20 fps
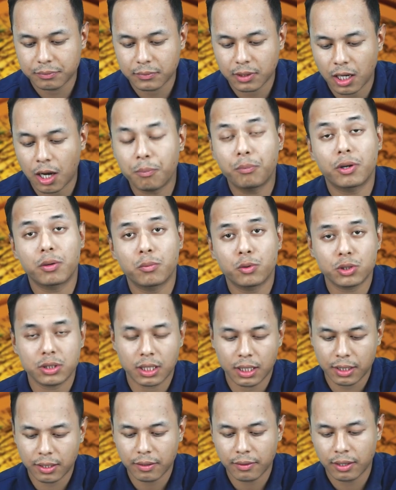uppermost
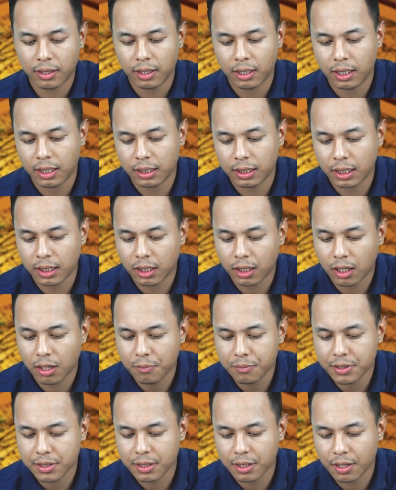layer, then
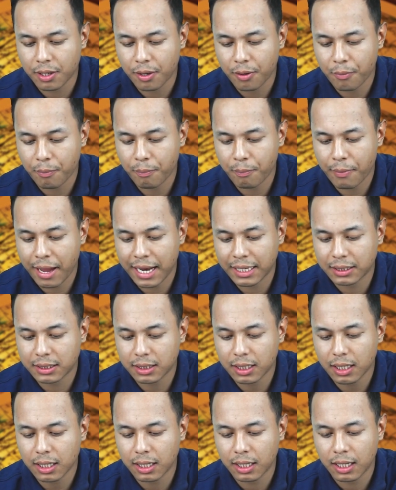comes mantle,
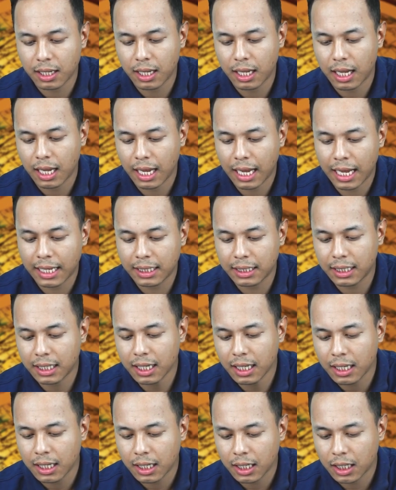and the
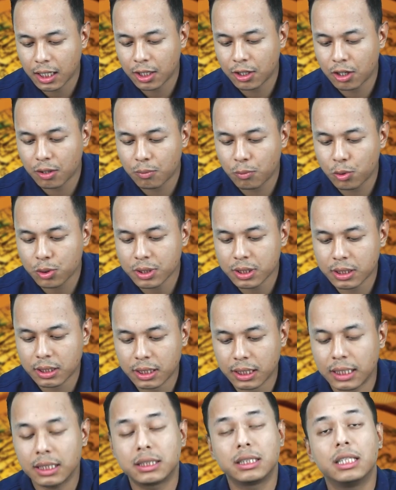innermost
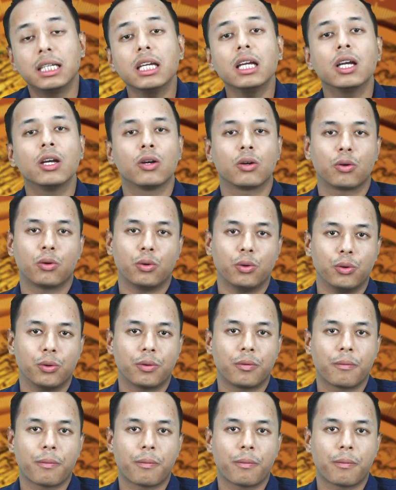is the core.